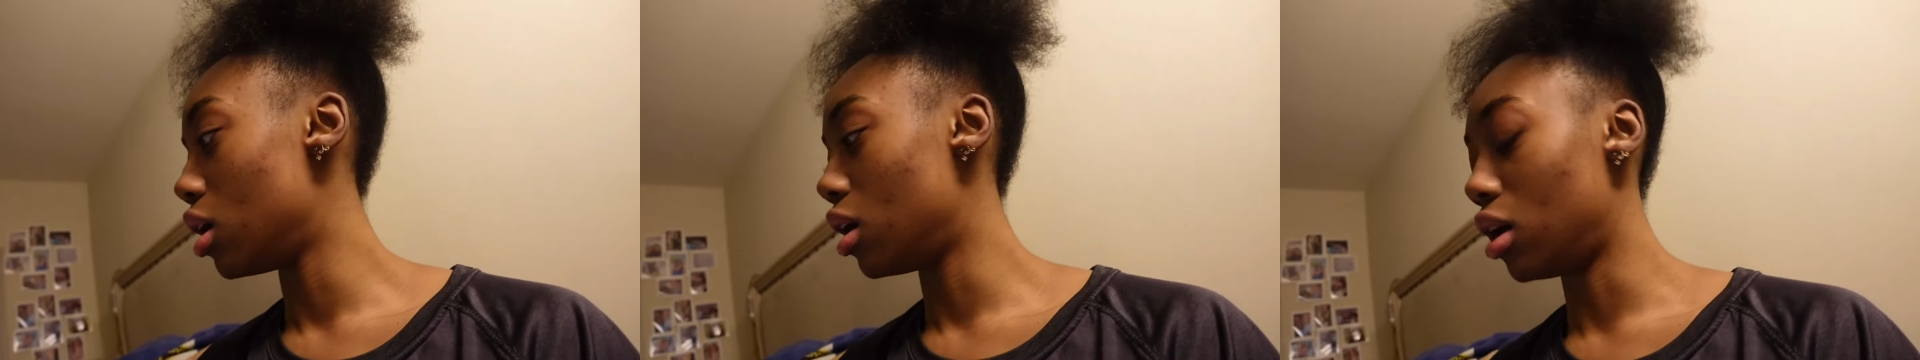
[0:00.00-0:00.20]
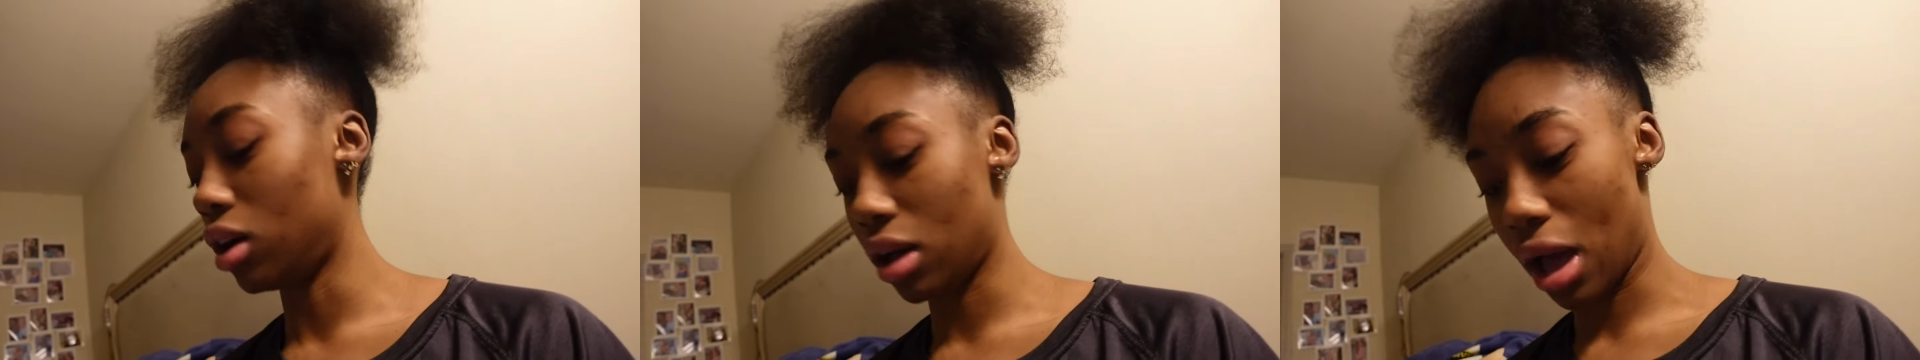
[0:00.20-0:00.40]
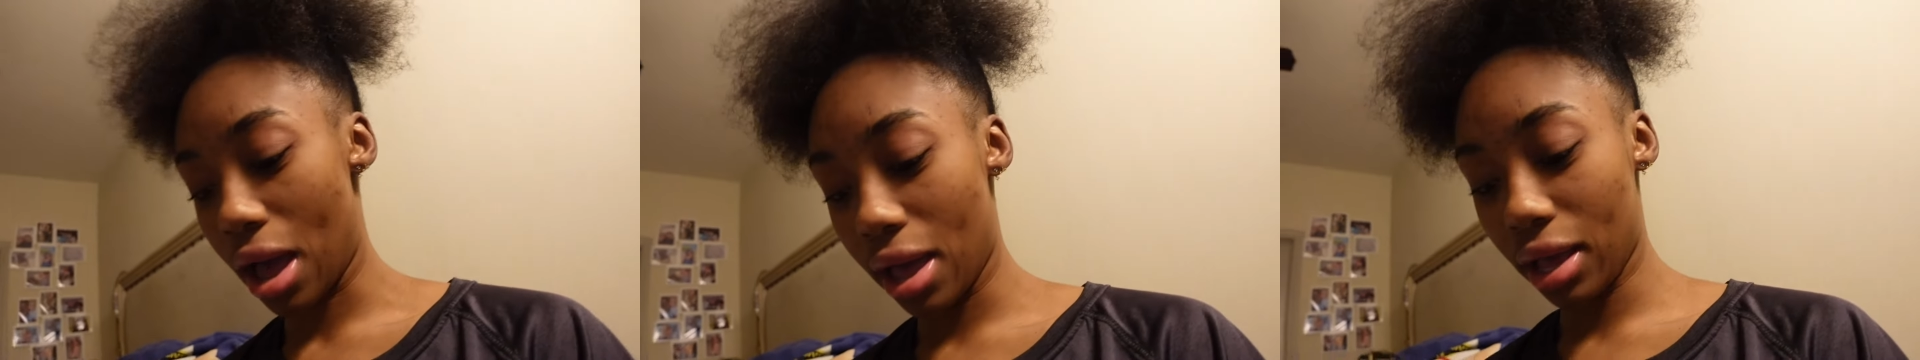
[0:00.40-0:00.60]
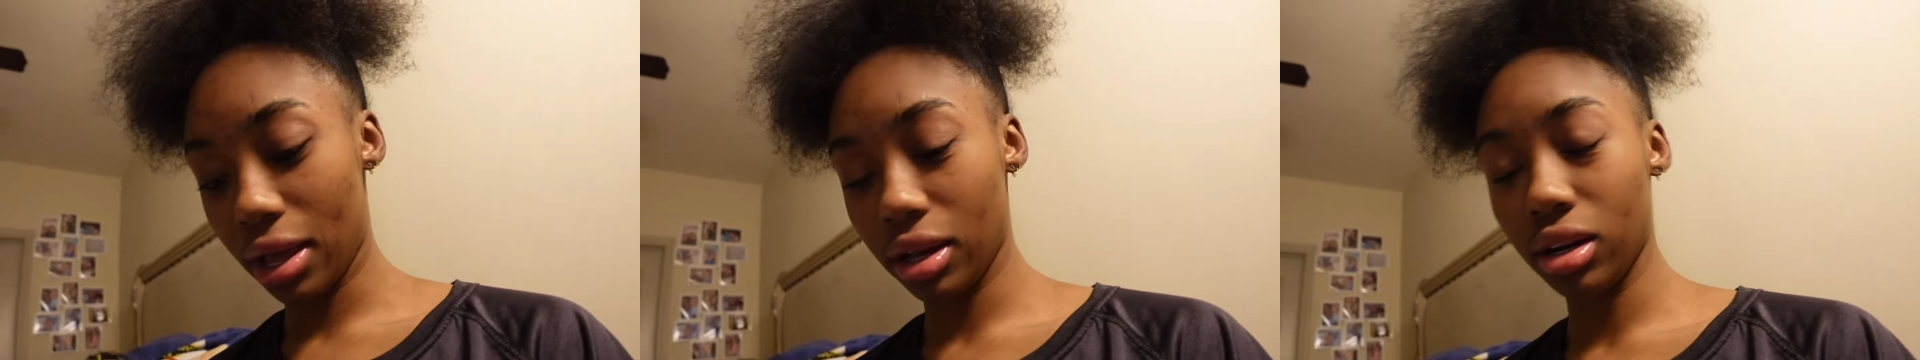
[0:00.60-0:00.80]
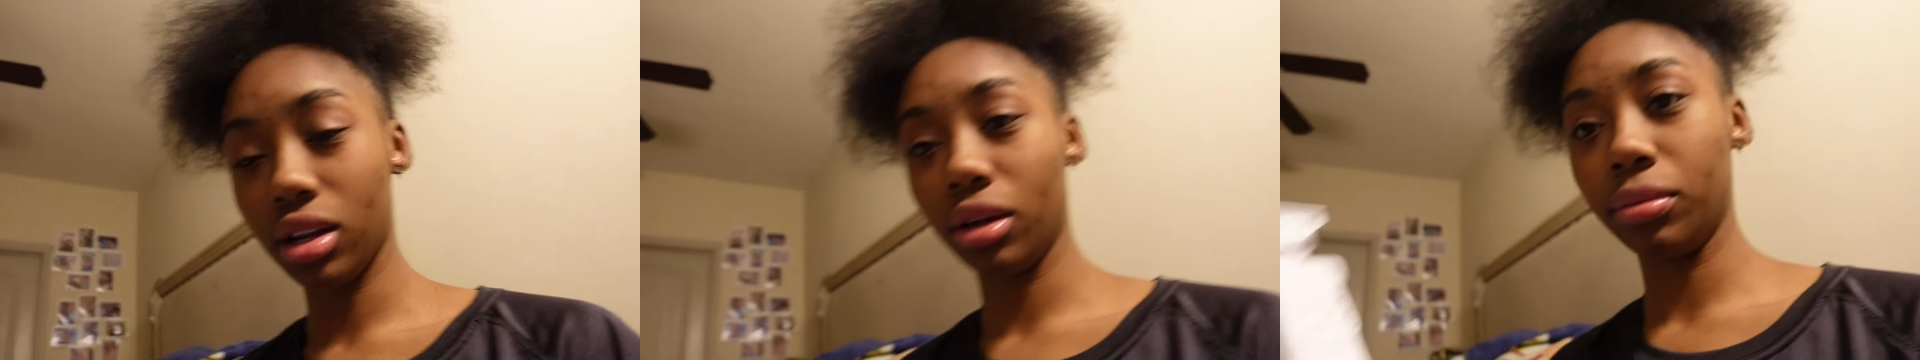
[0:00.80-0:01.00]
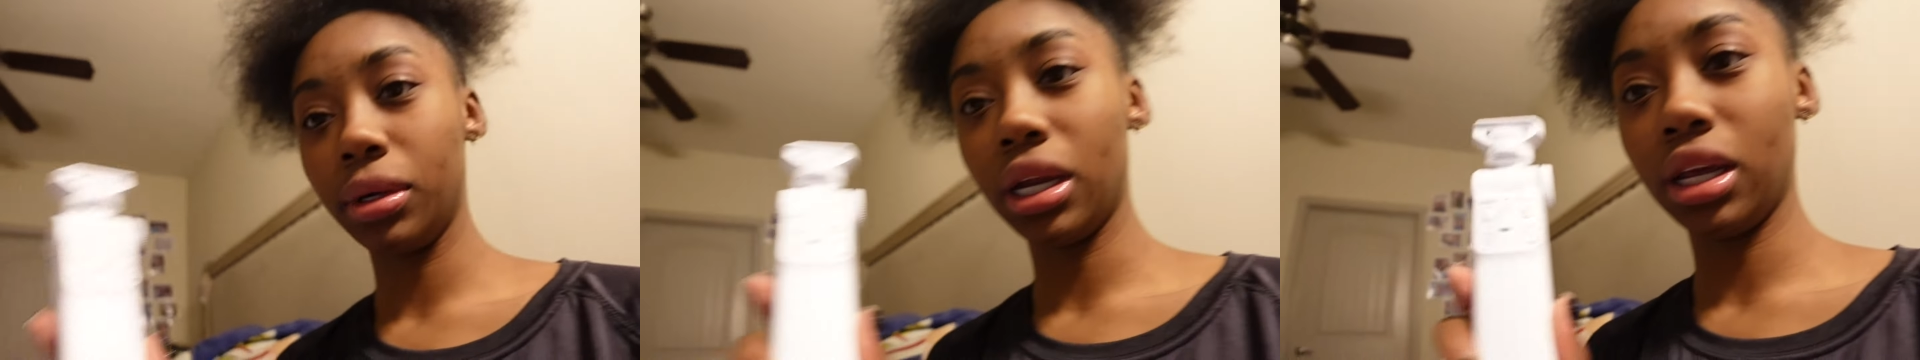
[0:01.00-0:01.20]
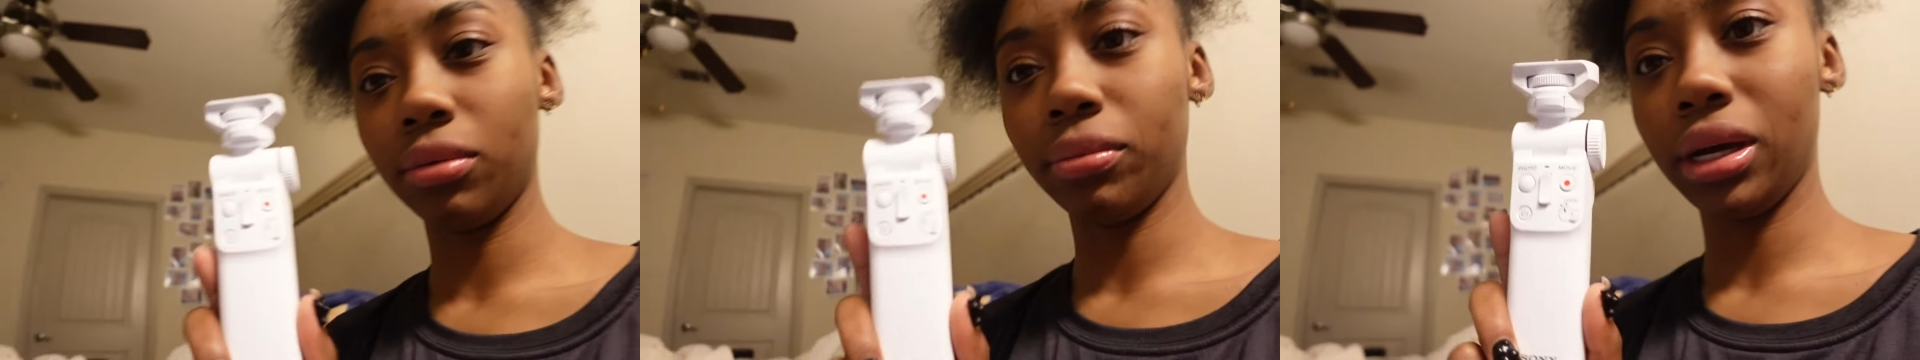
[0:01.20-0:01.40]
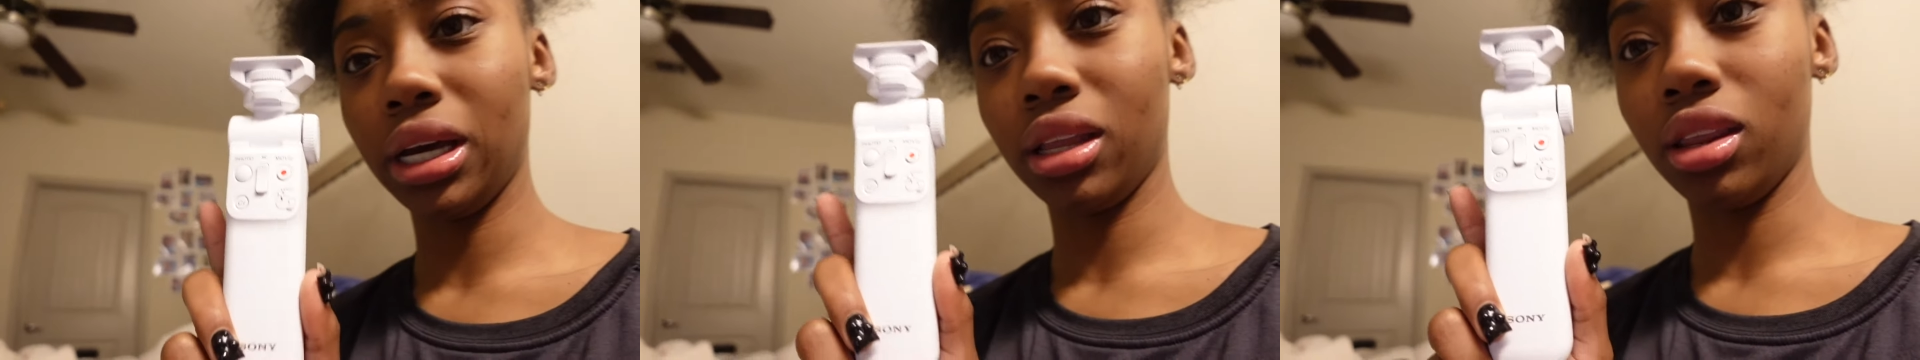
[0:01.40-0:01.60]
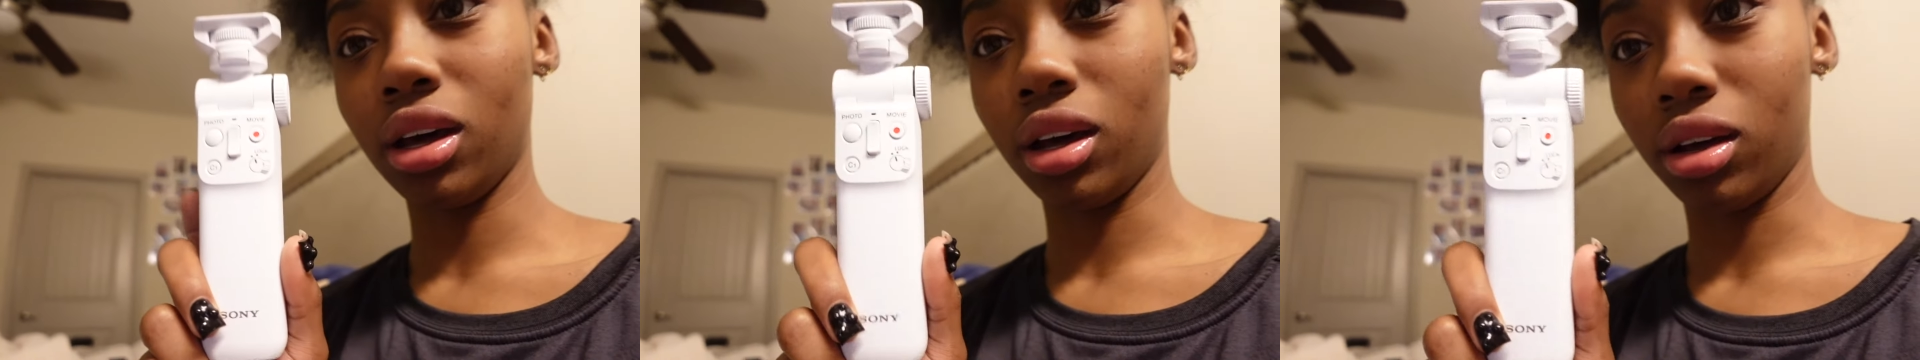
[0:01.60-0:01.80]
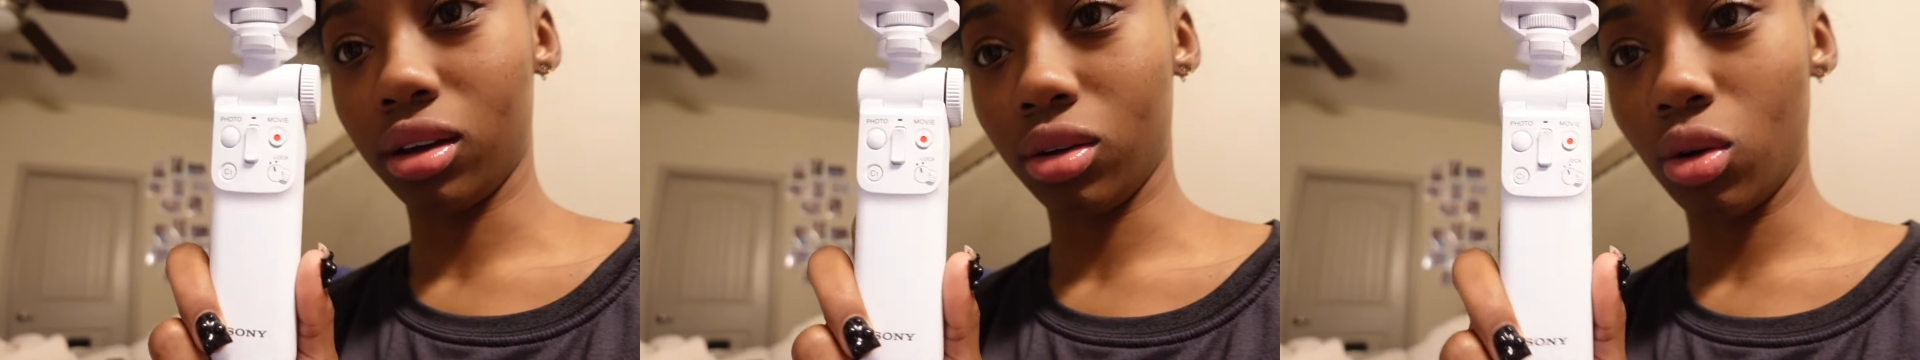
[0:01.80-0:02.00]
I ended up getting me
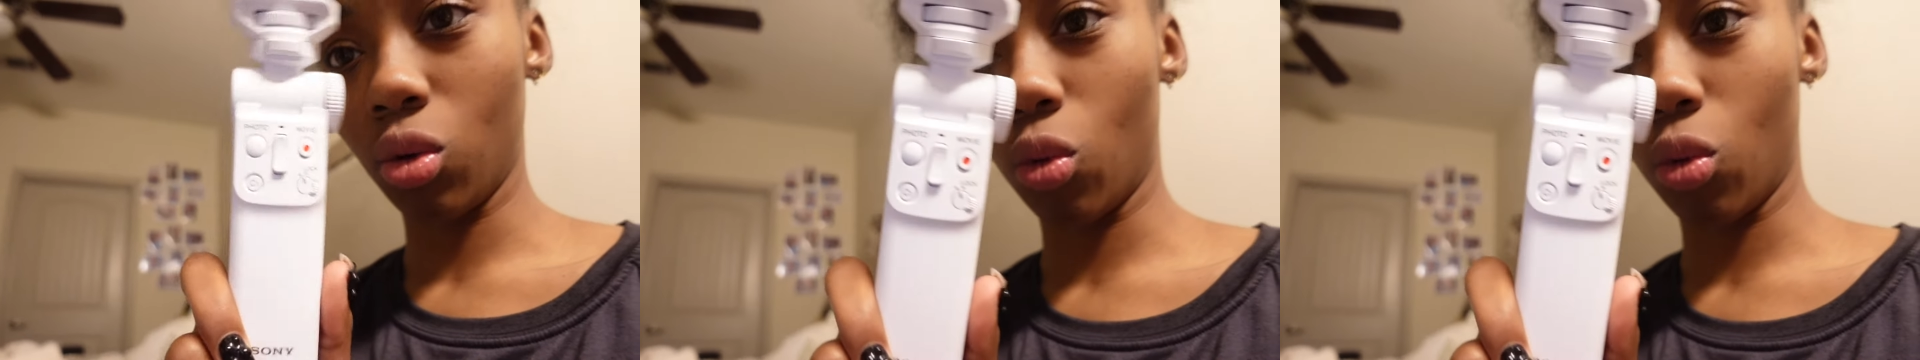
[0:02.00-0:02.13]
the